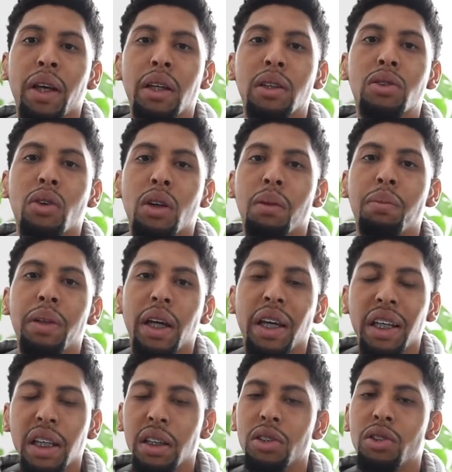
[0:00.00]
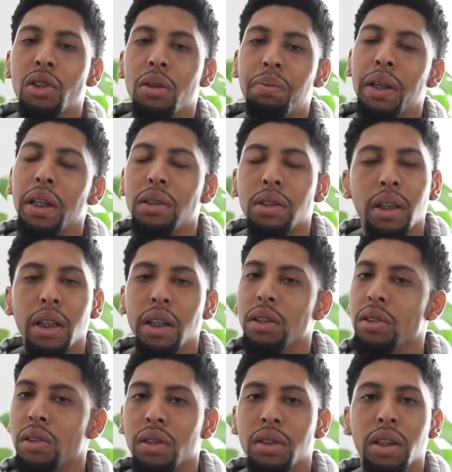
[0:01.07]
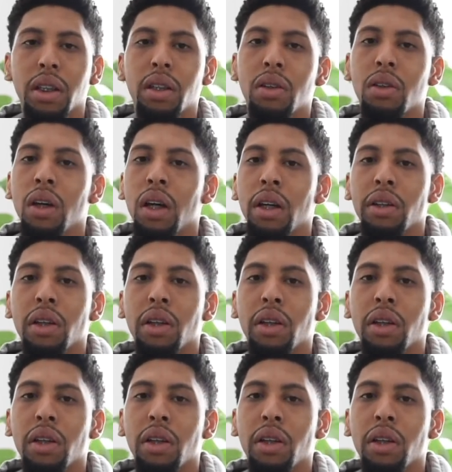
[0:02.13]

it's going to be an easier pitch and an easier sell